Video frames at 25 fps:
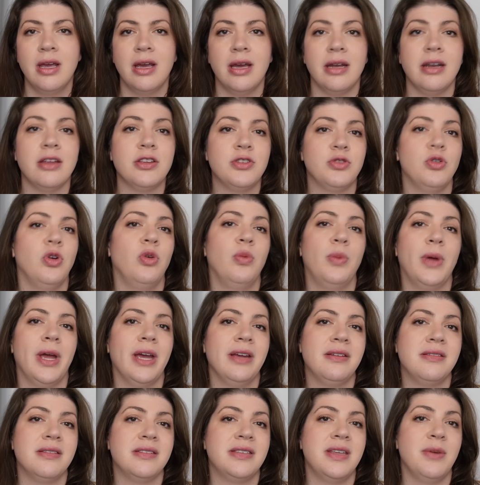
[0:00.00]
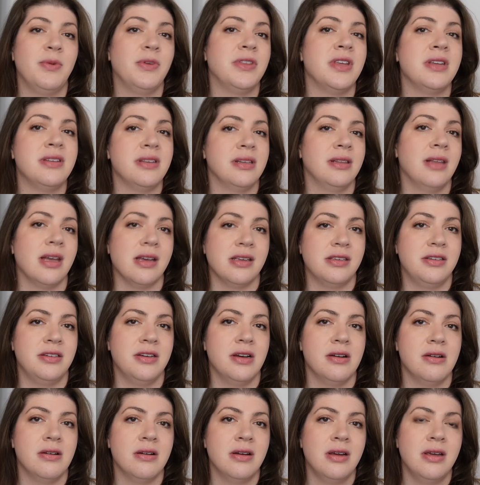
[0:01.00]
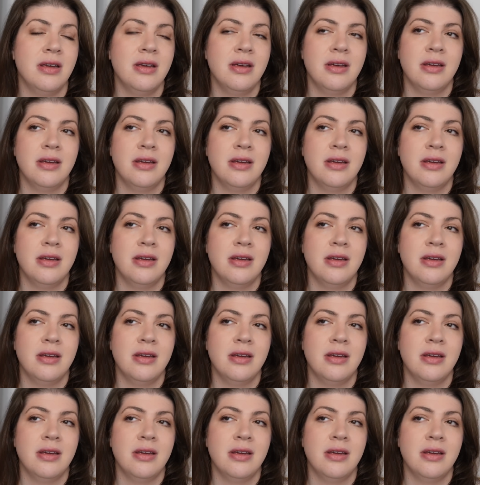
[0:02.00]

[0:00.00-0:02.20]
And I'll scroll back to see what they did last year.